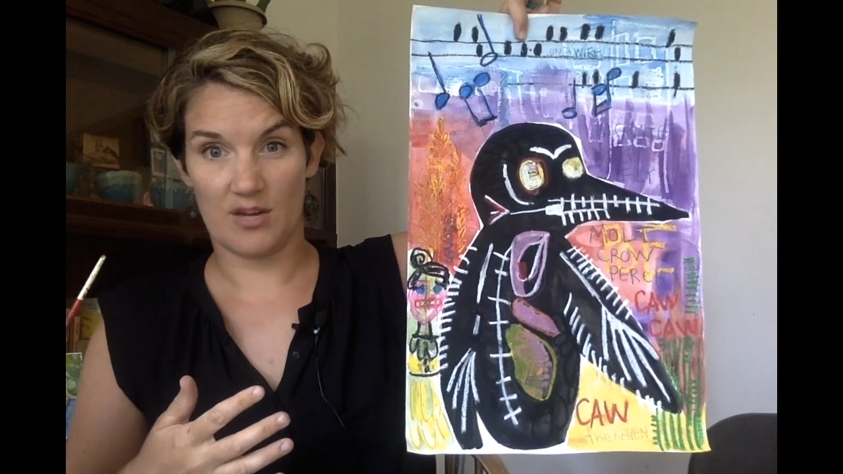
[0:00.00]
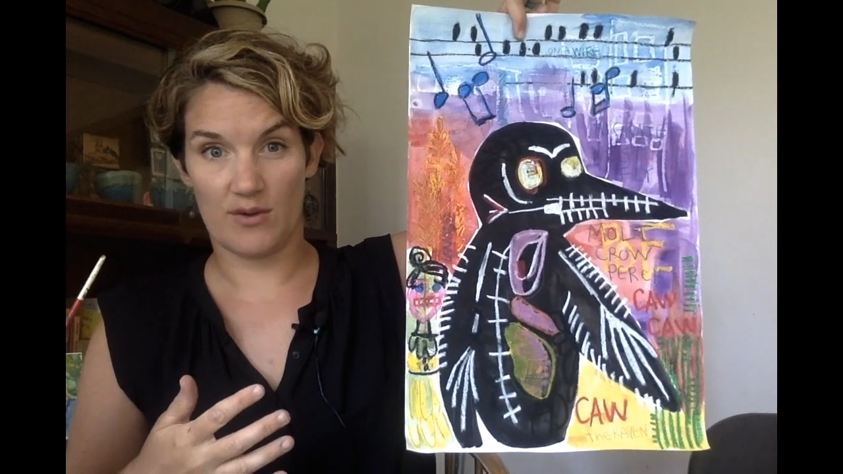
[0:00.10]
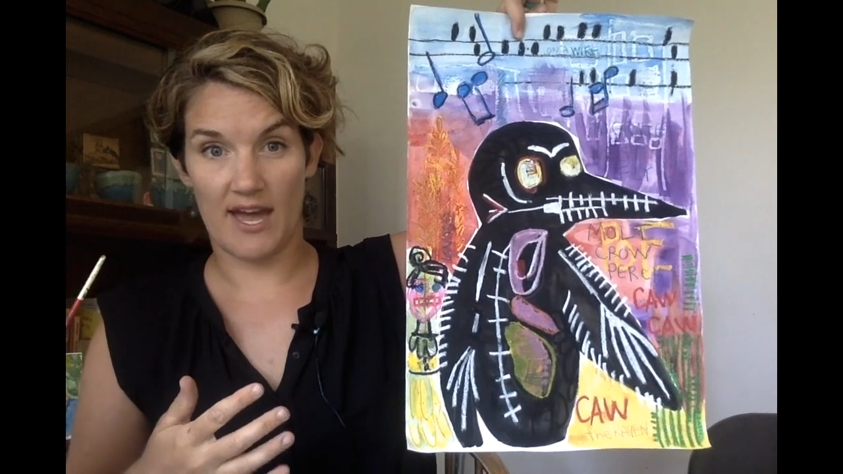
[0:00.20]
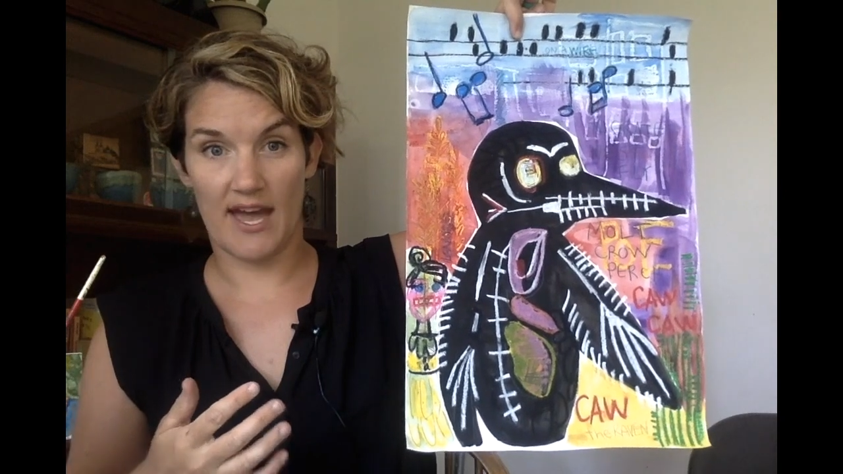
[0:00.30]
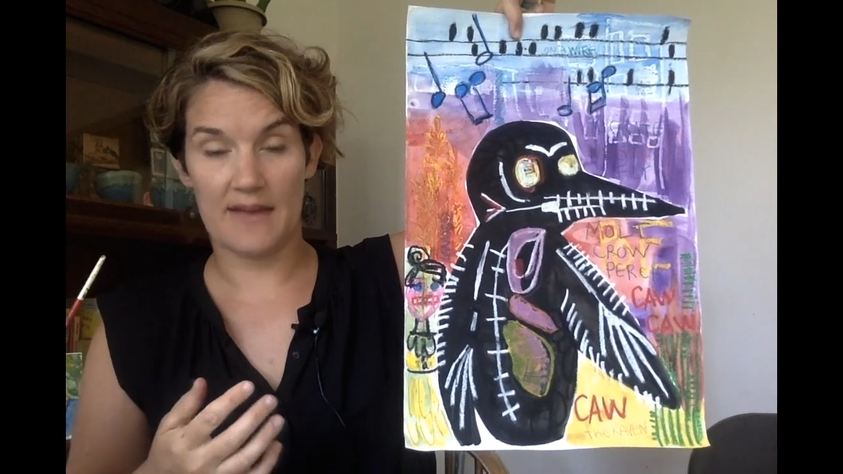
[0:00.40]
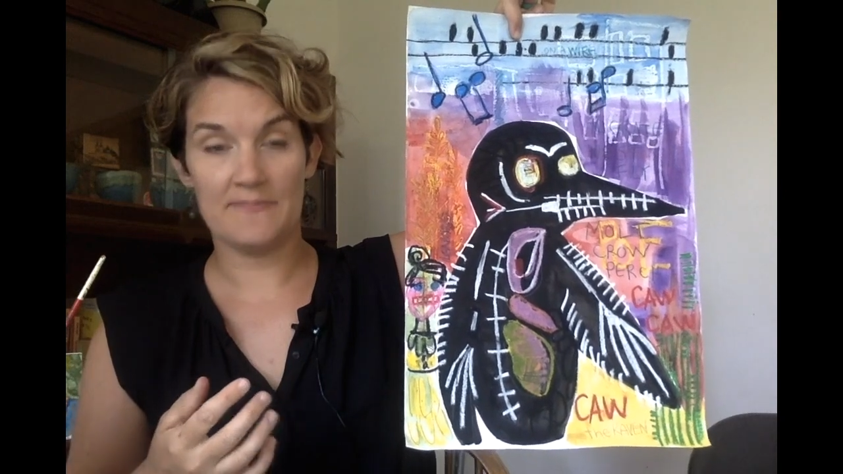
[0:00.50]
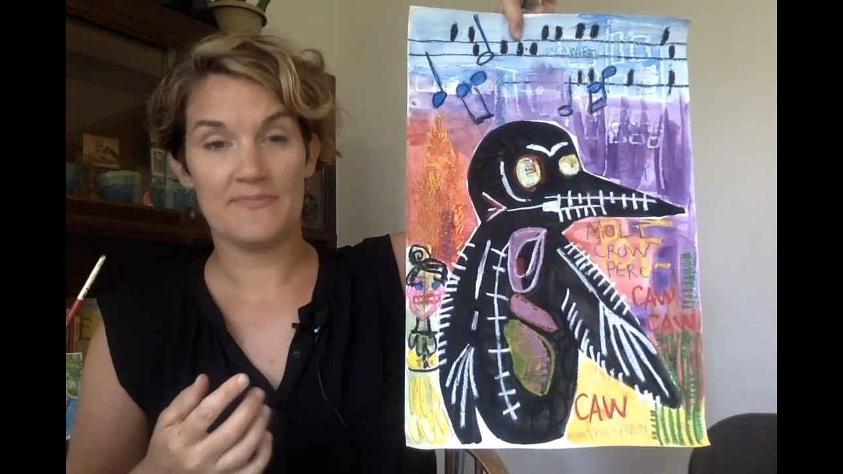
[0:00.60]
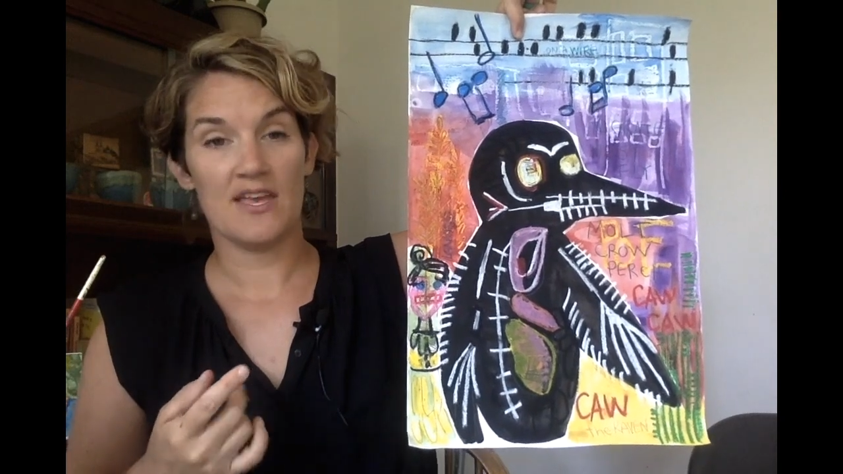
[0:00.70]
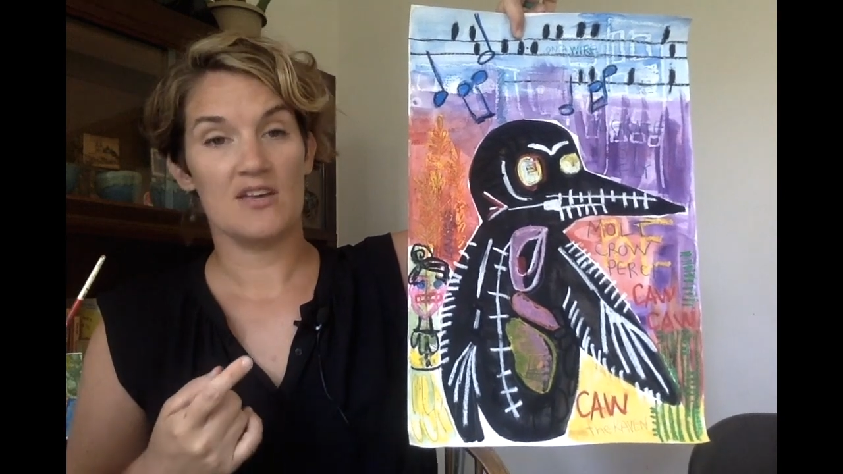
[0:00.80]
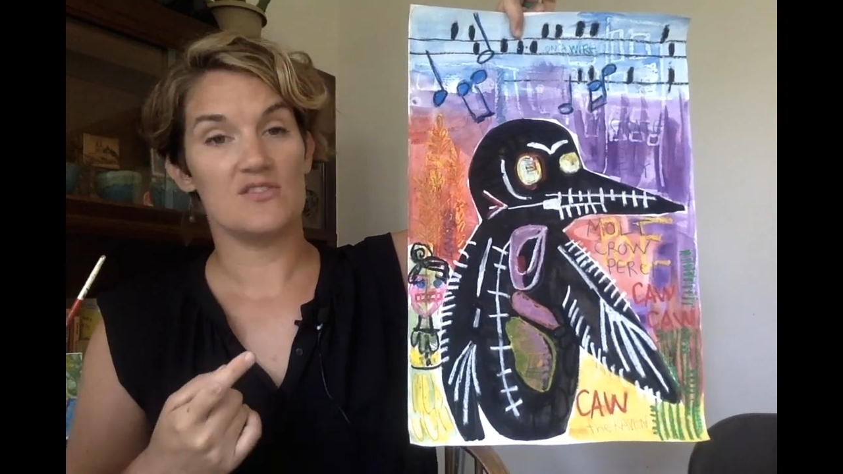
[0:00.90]
Okay,
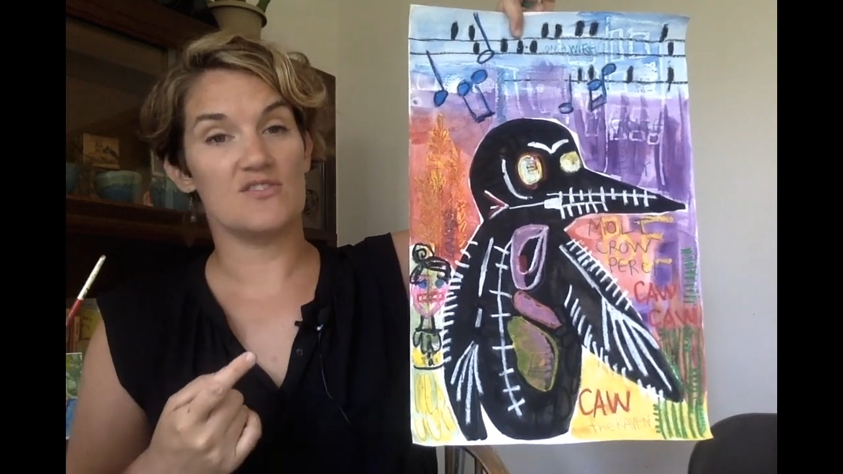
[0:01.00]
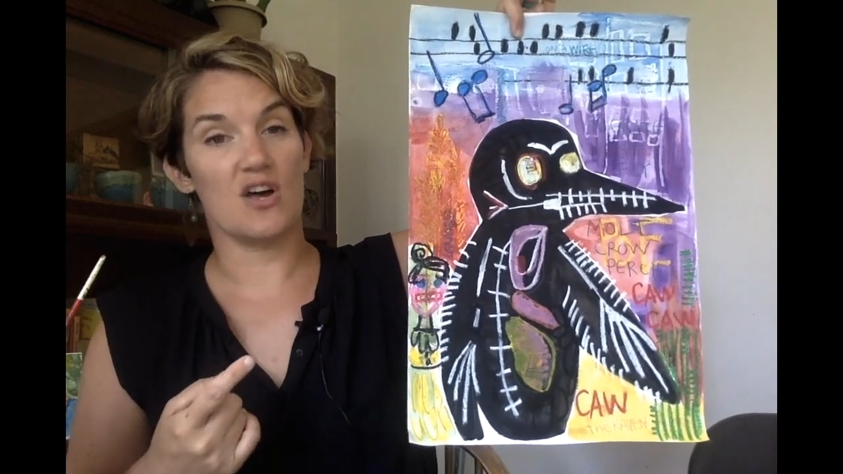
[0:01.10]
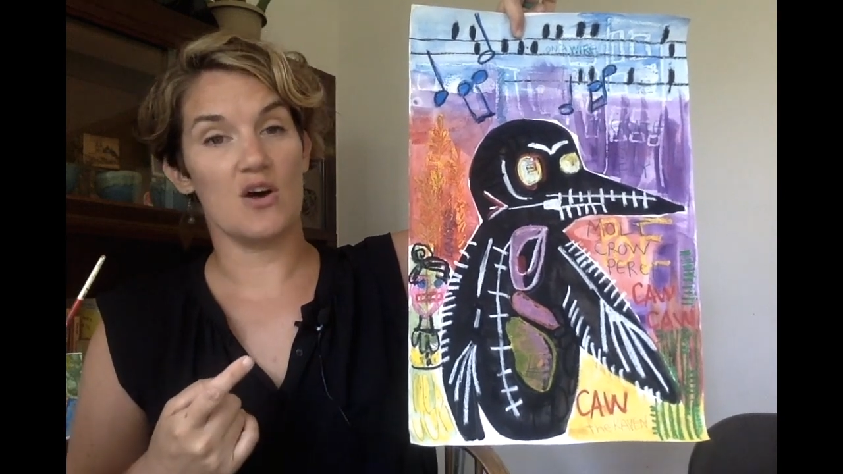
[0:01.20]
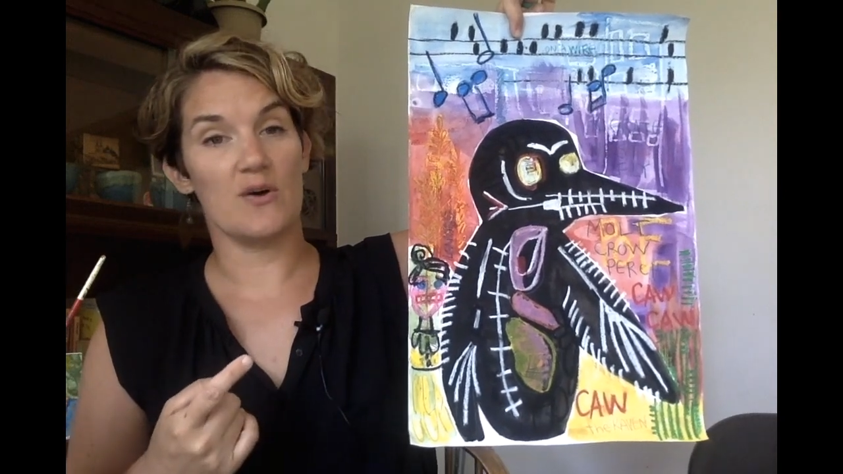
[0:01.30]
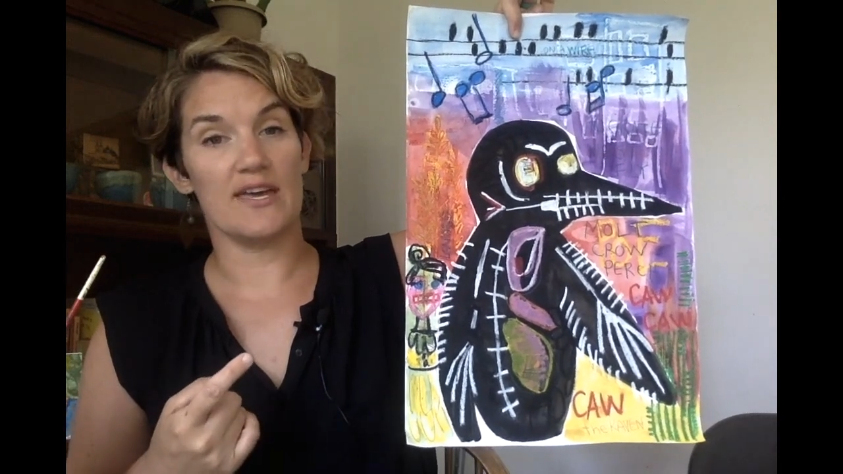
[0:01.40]
so